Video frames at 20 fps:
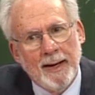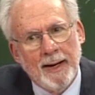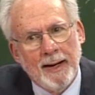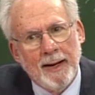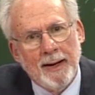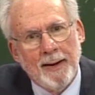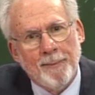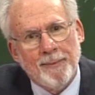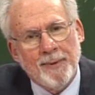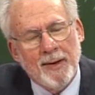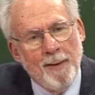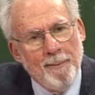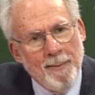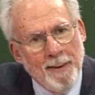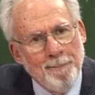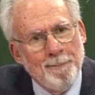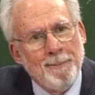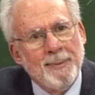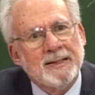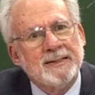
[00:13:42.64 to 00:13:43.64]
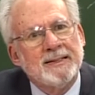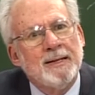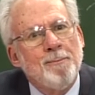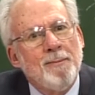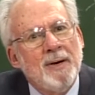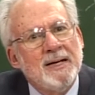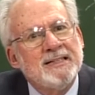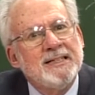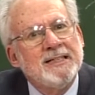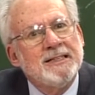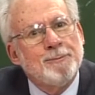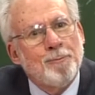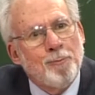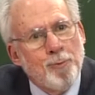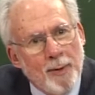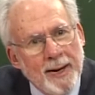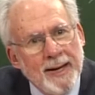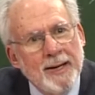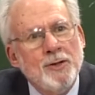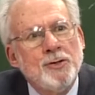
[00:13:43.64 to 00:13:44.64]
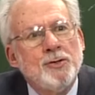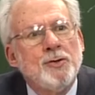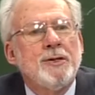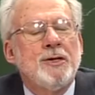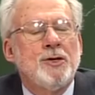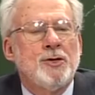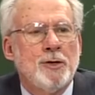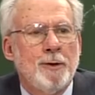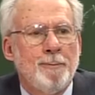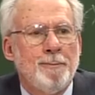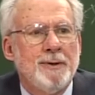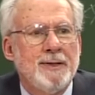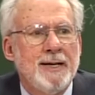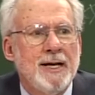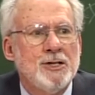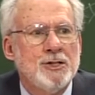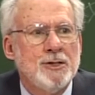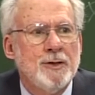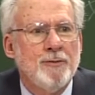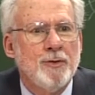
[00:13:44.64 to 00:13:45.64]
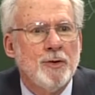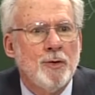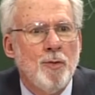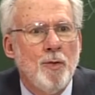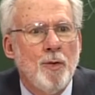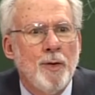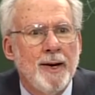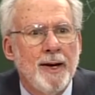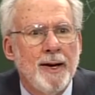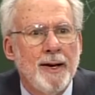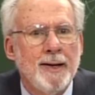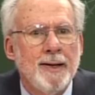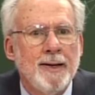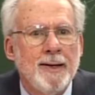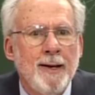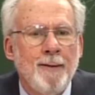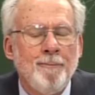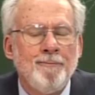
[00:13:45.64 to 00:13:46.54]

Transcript: uh, commitments that Muslims bring to the interpretation of the Quran.